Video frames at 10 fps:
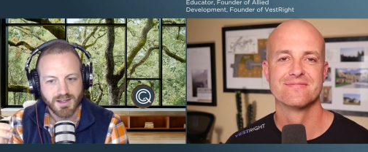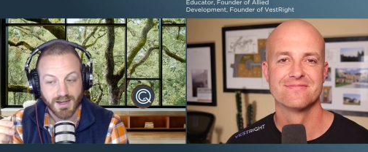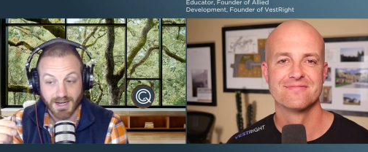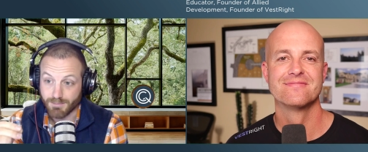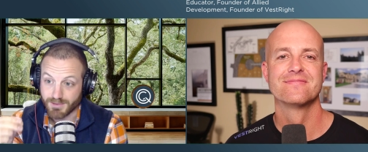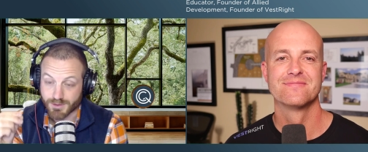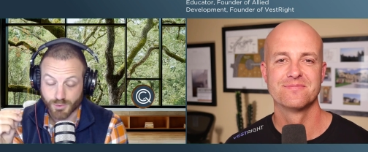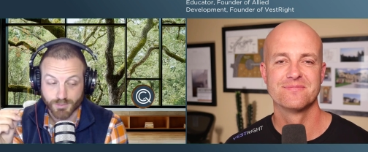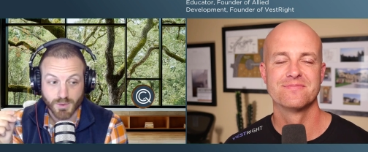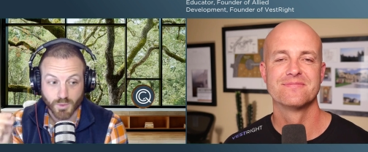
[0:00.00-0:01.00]
Speaker 1: and I,
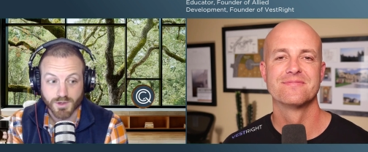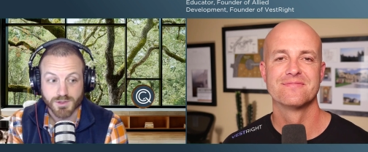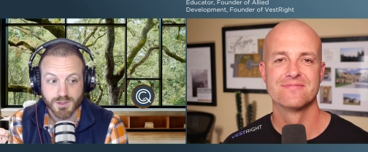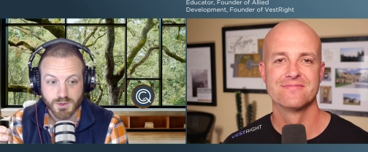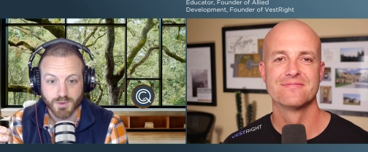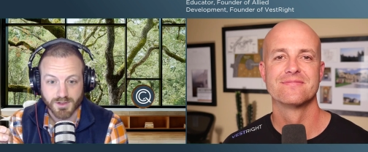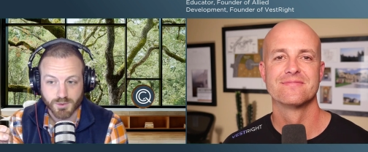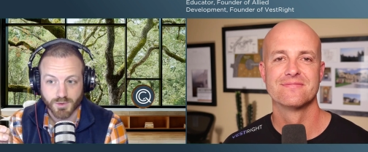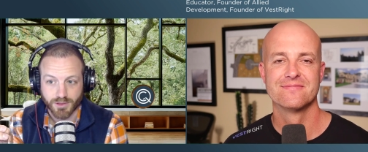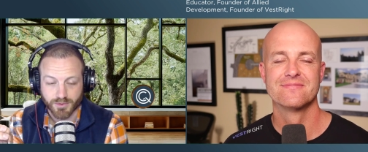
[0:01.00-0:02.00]
this will be worse uh-huh. in
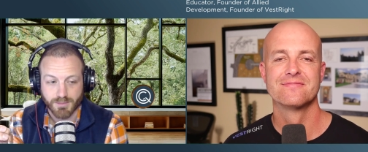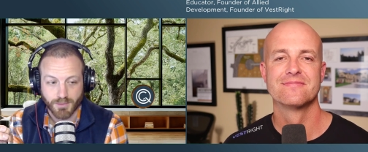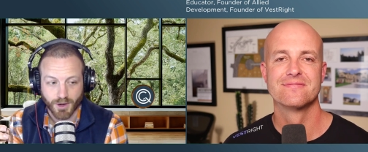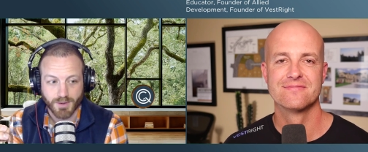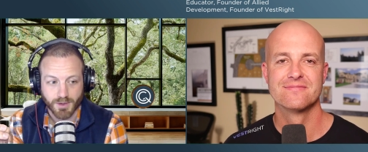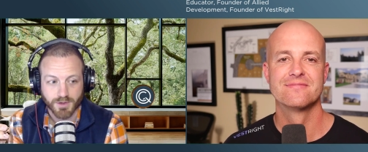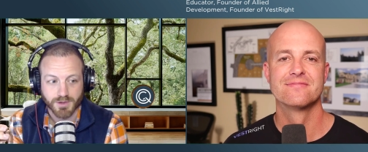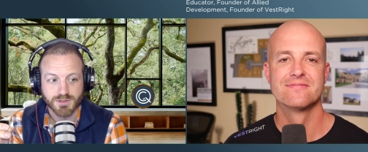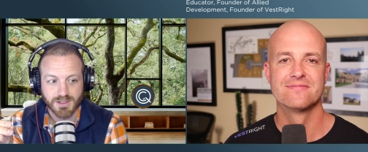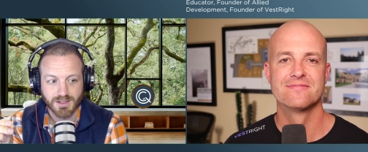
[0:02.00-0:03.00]
2023, mark my
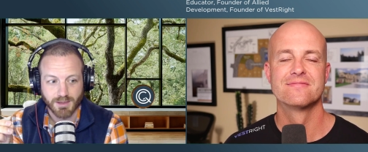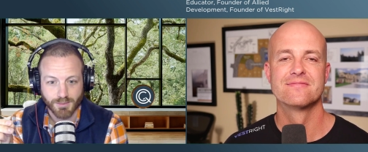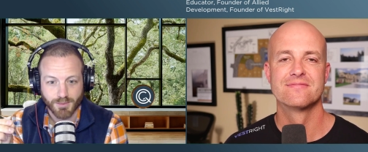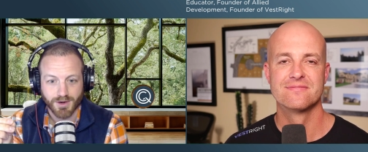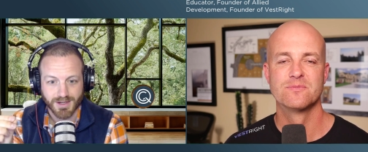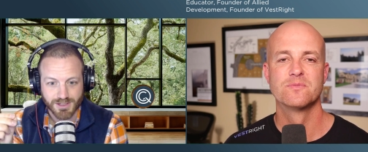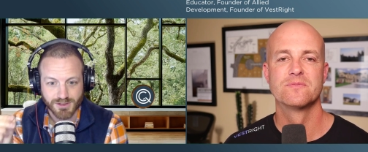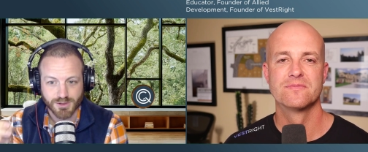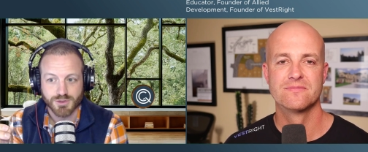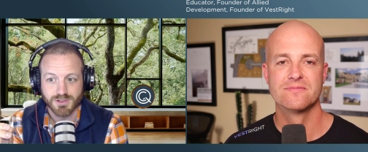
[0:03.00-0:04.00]
words, the labor market
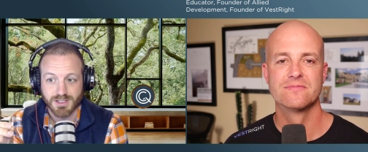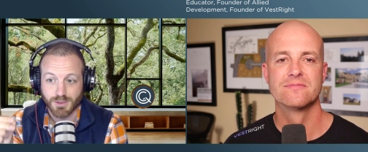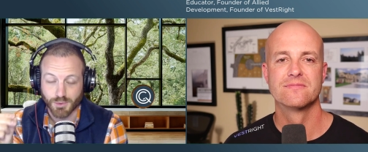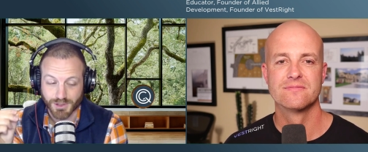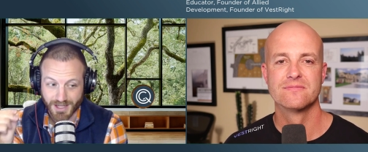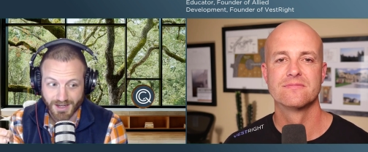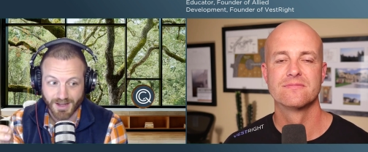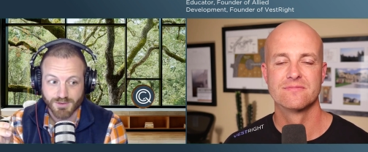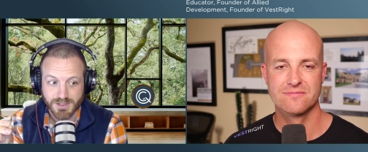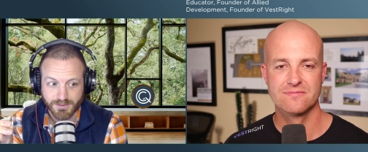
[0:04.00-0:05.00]
is loosening. You will not
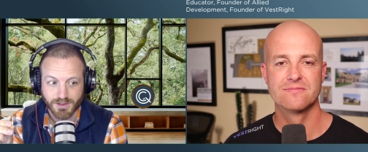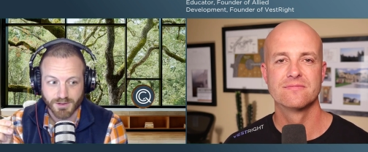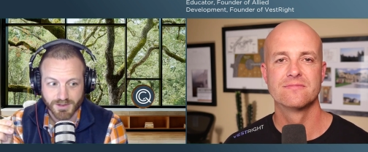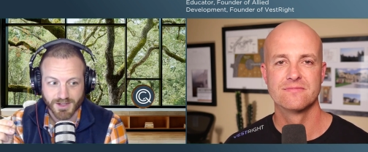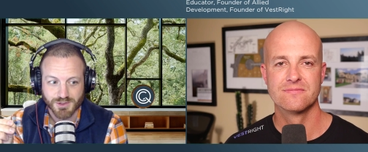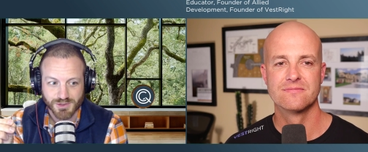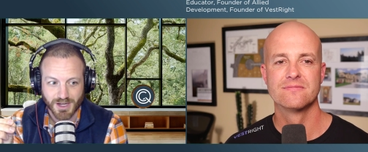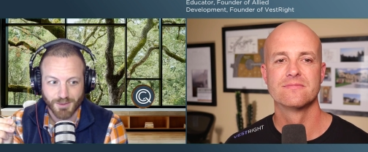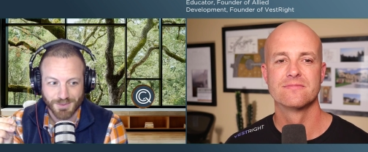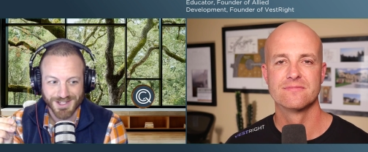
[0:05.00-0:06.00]
have 700,000
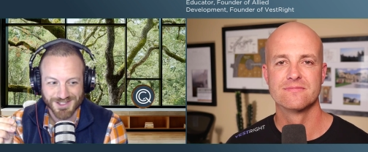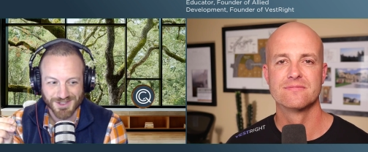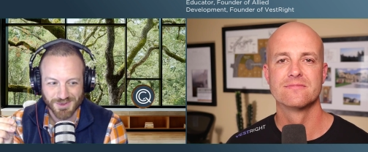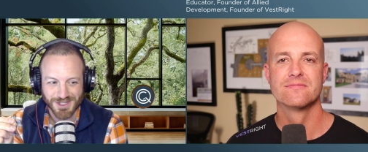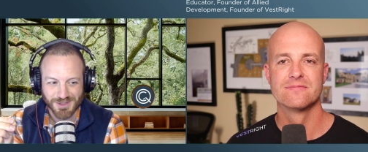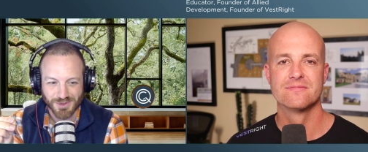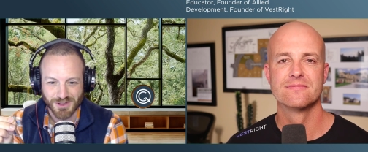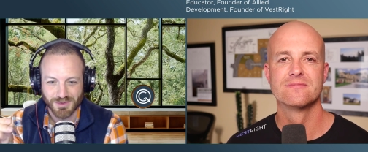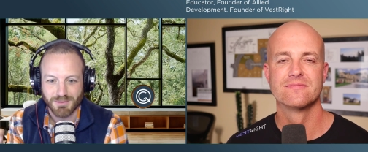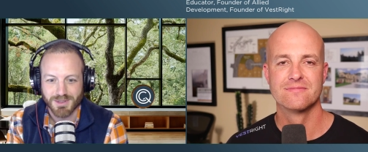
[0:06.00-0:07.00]
job openings in
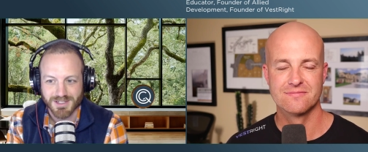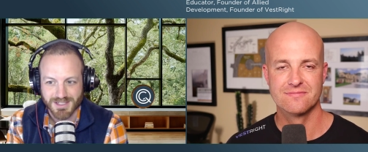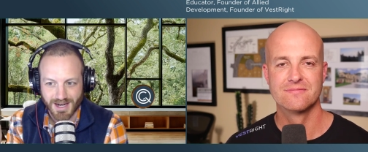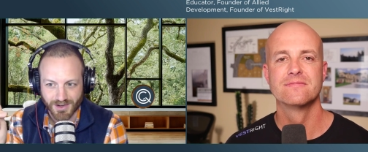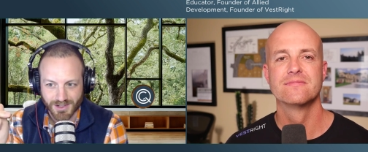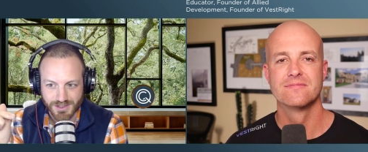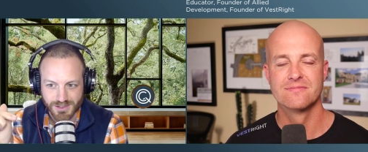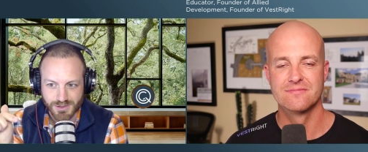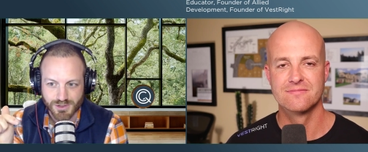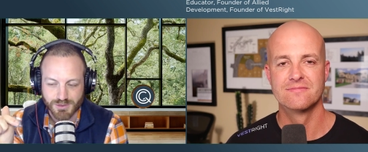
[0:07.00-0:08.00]
2023 because hiring
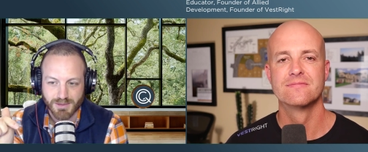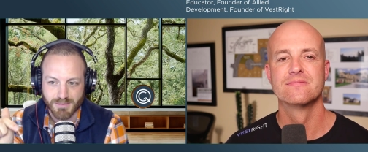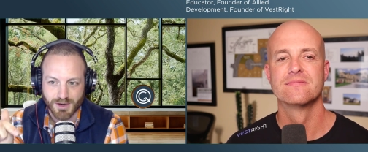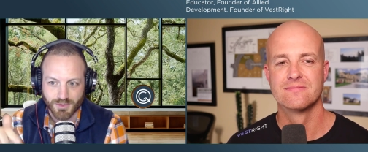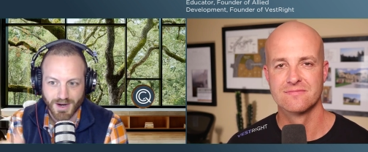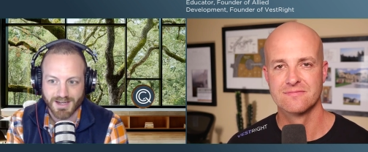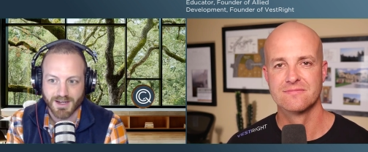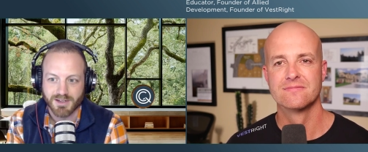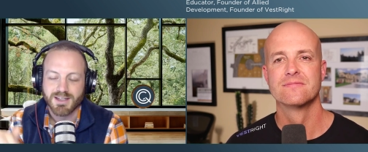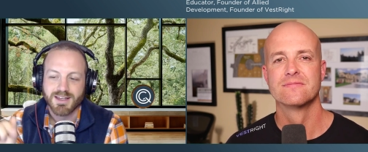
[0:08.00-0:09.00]
decisions are mm-hmm. being made uh-huh. right
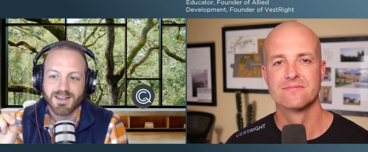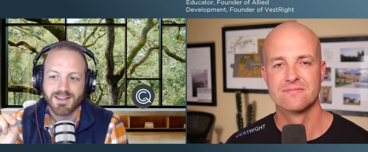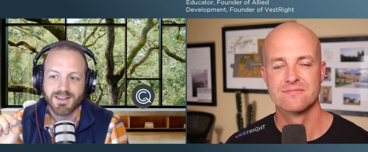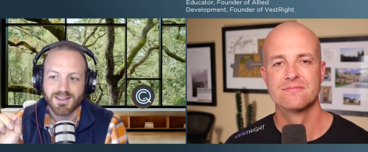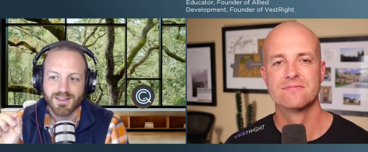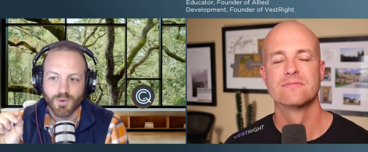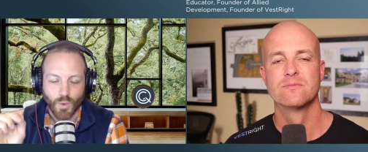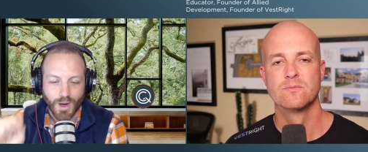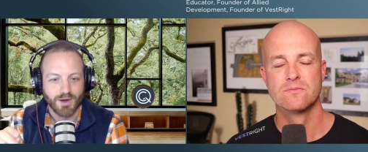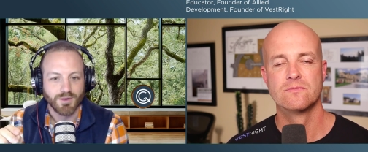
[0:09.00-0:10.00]
now.
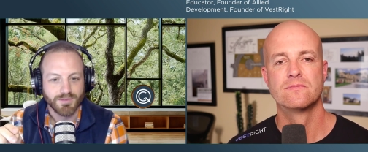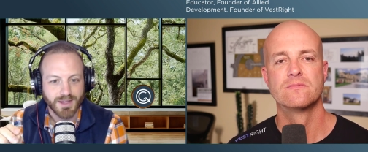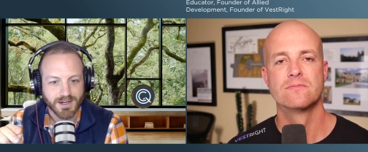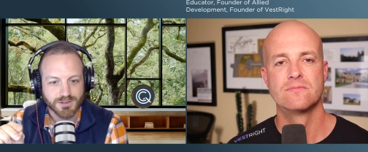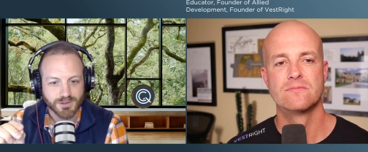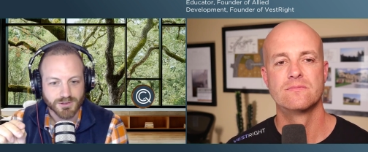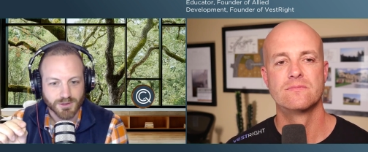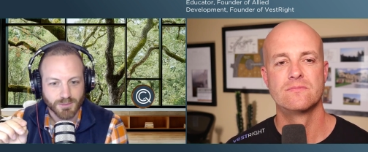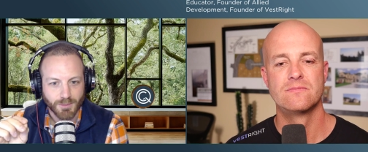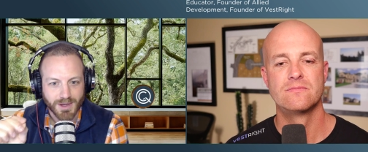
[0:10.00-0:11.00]
Wow, that is just
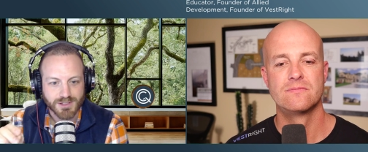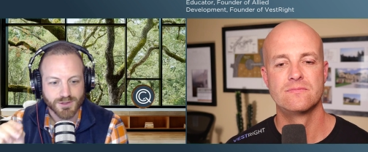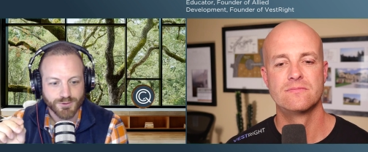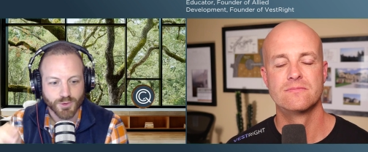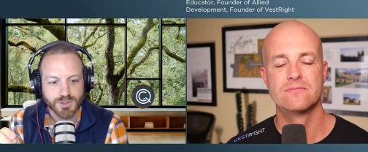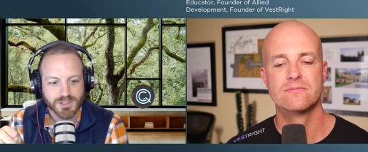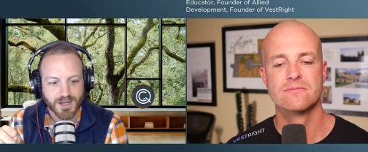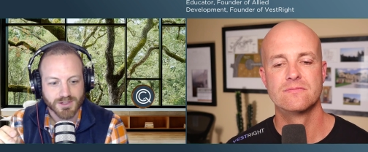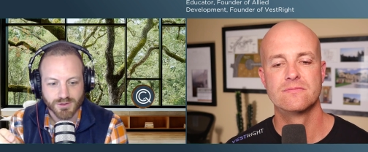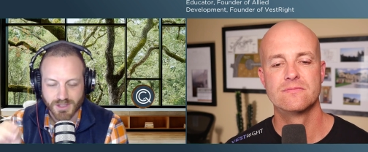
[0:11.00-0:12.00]
some amazing
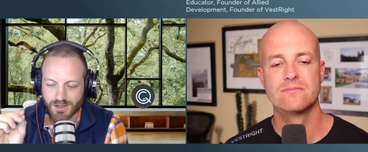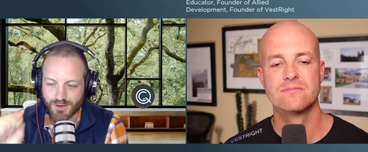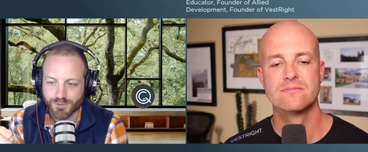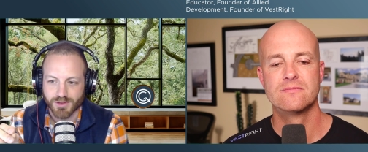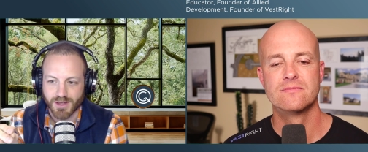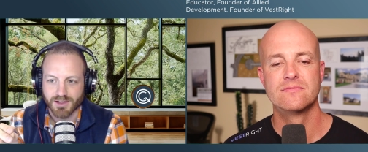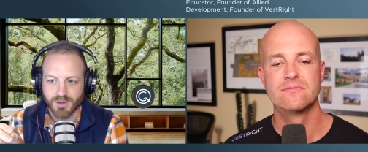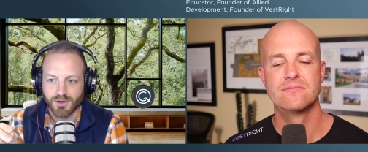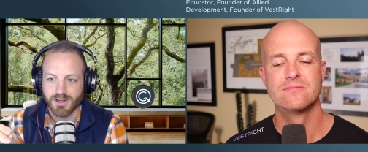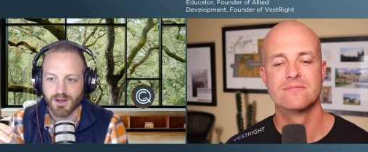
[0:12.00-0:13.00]
foresight. So thank you for that,
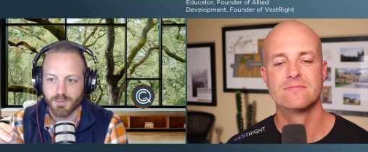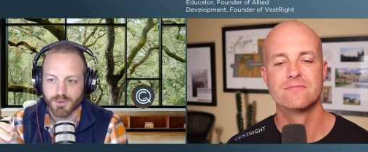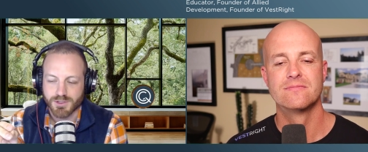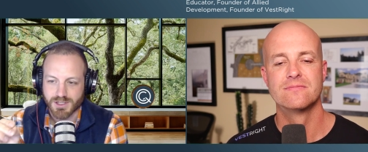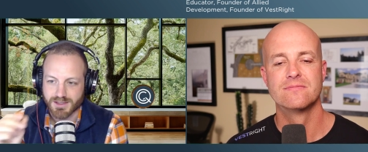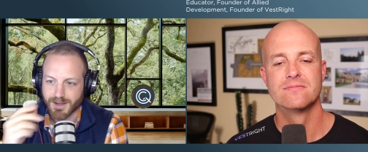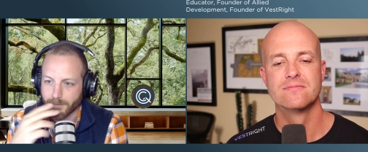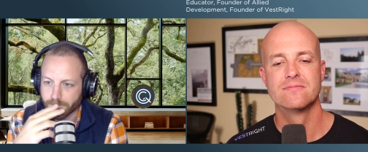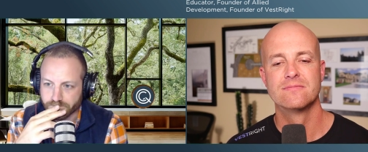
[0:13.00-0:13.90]
Cody. I appreciate that.